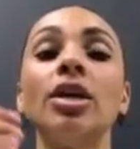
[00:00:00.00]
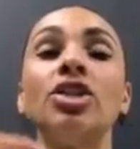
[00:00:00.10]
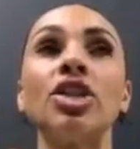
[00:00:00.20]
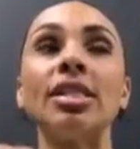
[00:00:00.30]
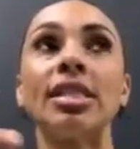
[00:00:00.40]

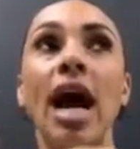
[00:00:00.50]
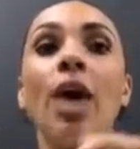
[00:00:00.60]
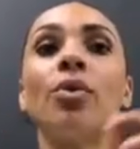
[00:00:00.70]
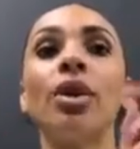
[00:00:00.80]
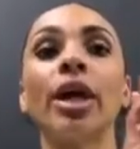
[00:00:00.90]
she's
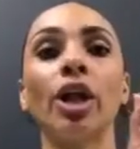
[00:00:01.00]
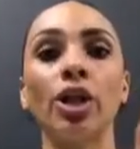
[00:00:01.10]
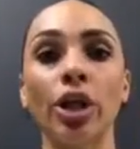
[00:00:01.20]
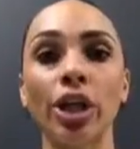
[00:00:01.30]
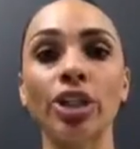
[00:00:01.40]
not really
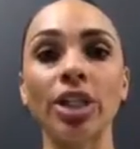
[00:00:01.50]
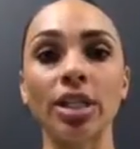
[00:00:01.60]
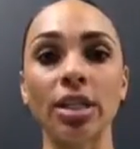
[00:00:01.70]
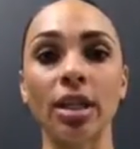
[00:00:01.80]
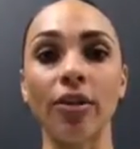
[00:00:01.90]

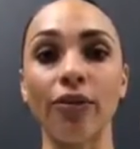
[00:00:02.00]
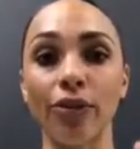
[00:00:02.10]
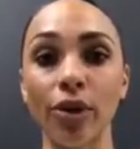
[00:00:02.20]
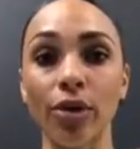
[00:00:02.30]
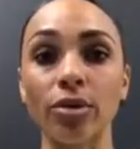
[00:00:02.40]
allergic to the
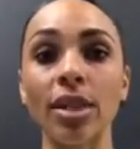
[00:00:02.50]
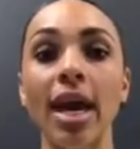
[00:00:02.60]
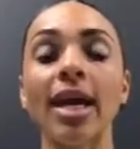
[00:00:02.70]
foods.